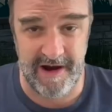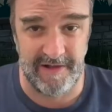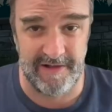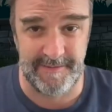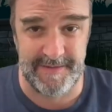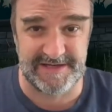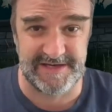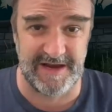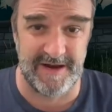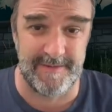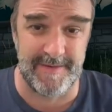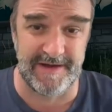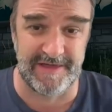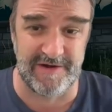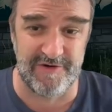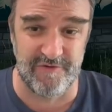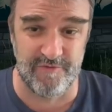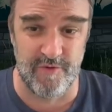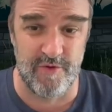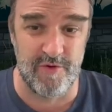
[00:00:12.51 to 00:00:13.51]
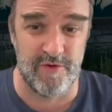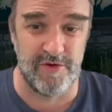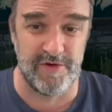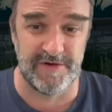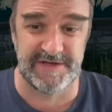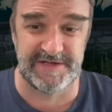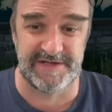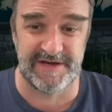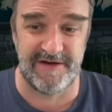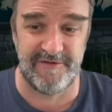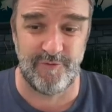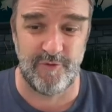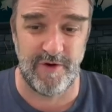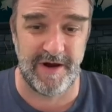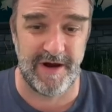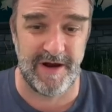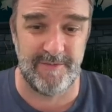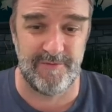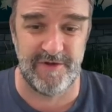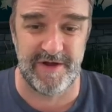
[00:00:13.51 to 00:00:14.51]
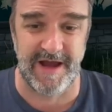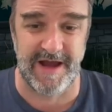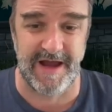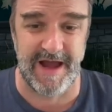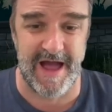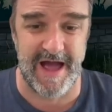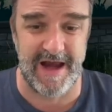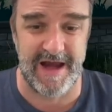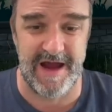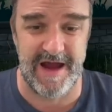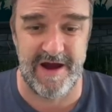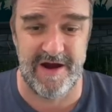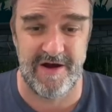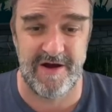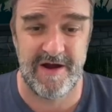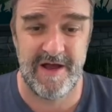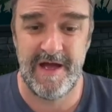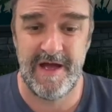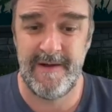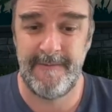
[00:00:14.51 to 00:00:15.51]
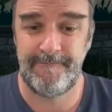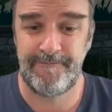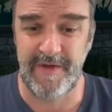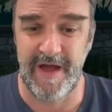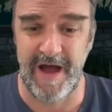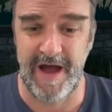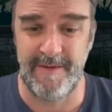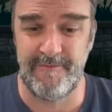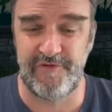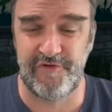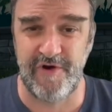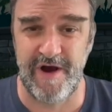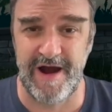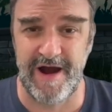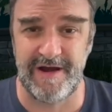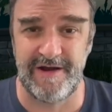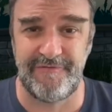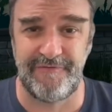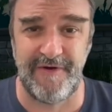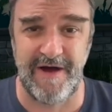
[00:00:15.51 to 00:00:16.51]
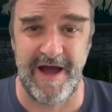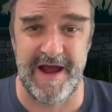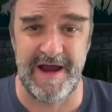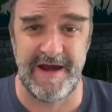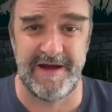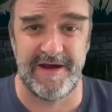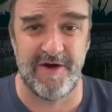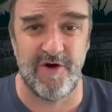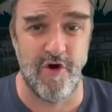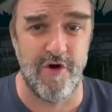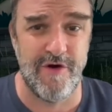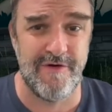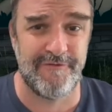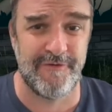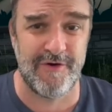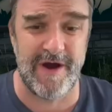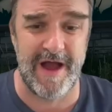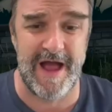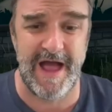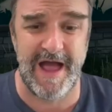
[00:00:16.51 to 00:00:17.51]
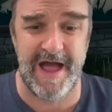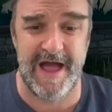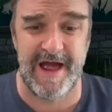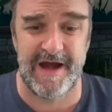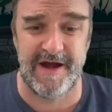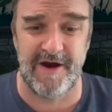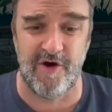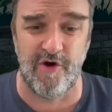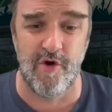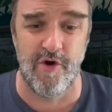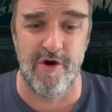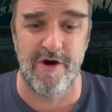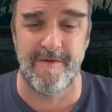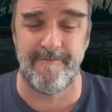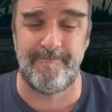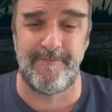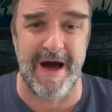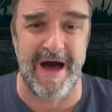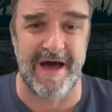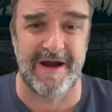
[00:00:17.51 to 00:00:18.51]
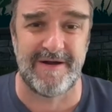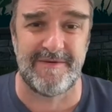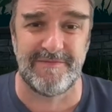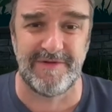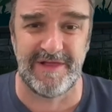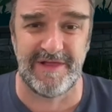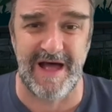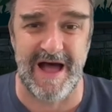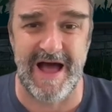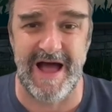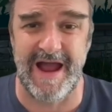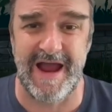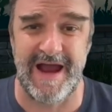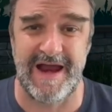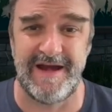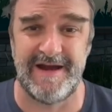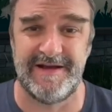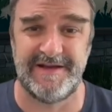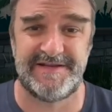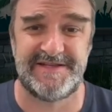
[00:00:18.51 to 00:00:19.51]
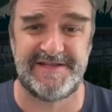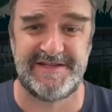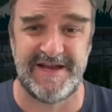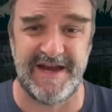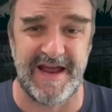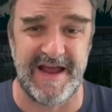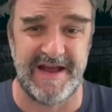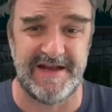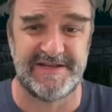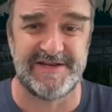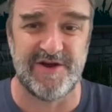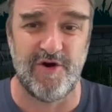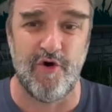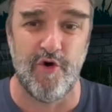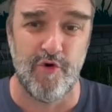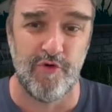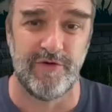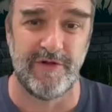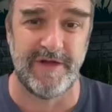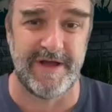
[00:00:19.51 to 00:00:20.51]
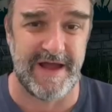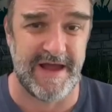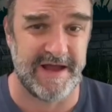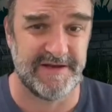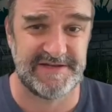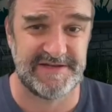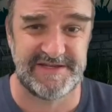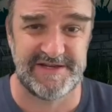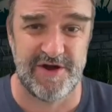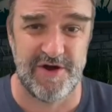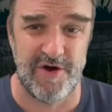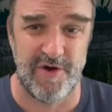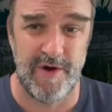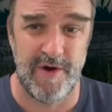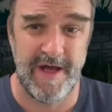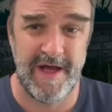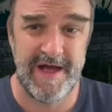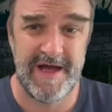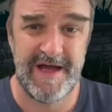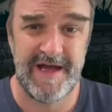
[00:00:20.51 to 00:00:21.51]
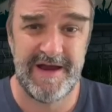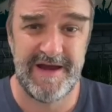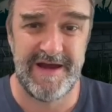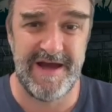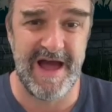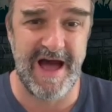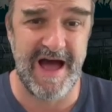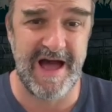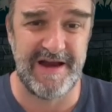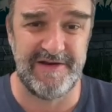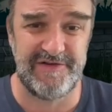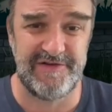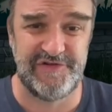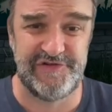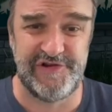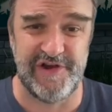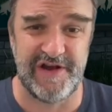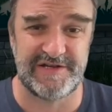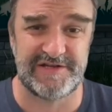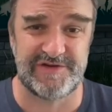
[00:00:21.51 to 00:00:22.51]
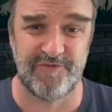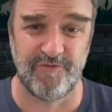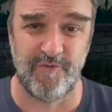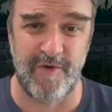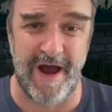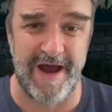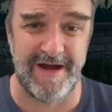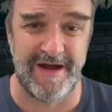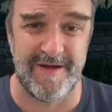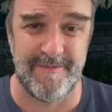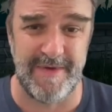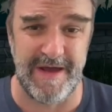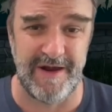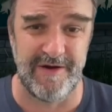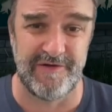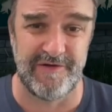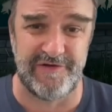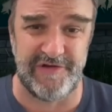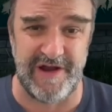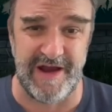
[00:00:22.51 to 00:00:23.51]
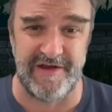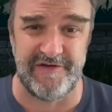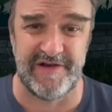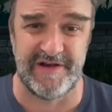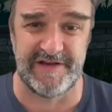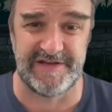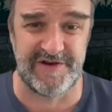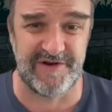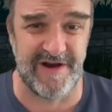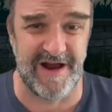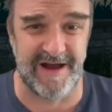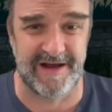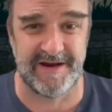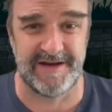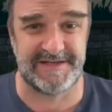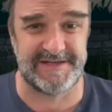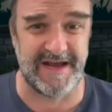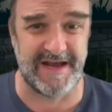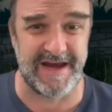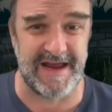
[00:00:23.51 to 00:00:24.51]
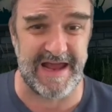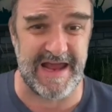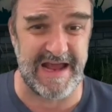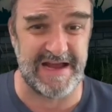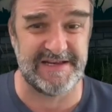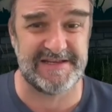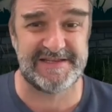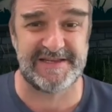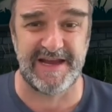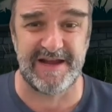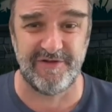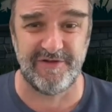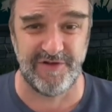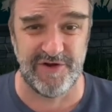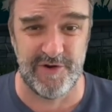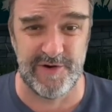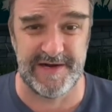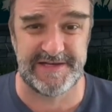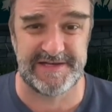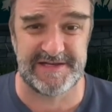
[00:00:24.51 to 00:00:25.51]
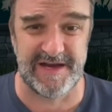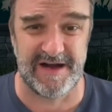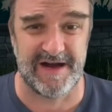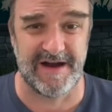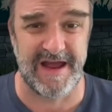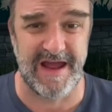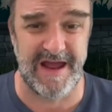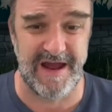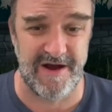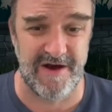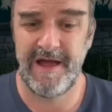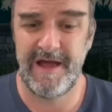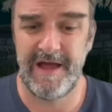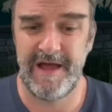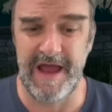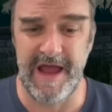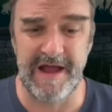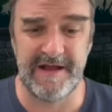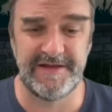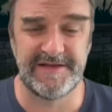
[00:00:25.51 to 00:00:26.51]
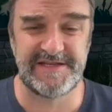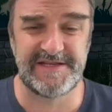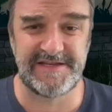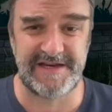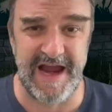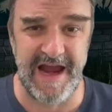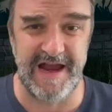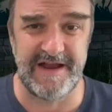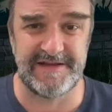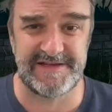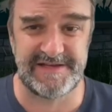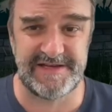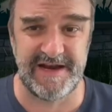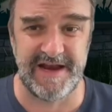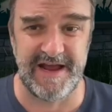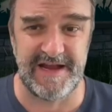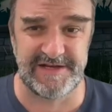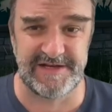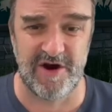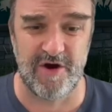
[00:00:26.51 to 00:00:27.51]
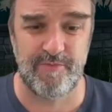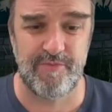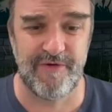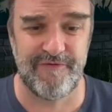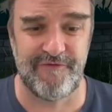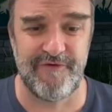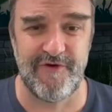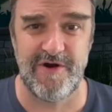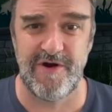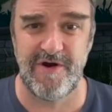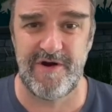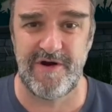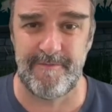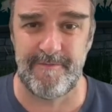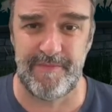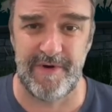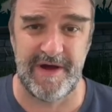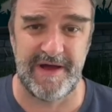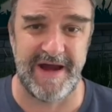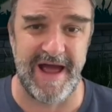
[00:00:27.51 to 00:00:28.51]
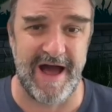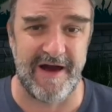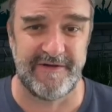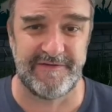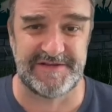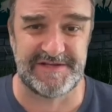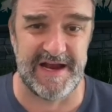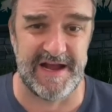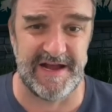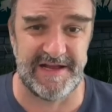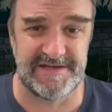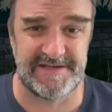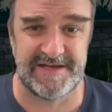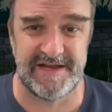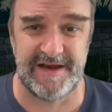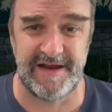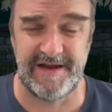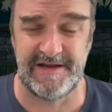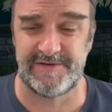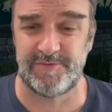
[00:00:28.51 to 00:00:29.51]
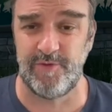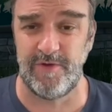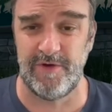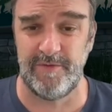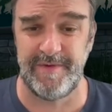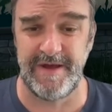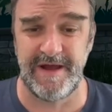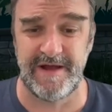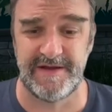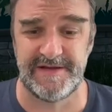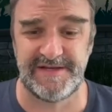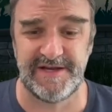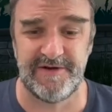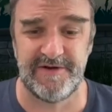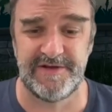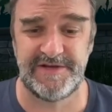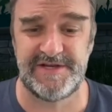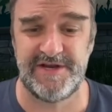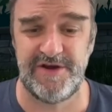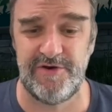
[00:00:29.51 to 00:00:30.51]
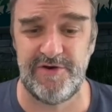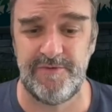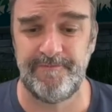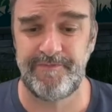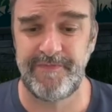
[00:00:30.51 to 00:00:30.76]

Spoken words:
let me tell you about the rules of what I'm looking at here. I'm trying to find overhead or bottom line cities only, so not just random interchanges. You're not going to see any East St. Louis on here. In-state cities are preferred, but out-of-state cities will be considered too.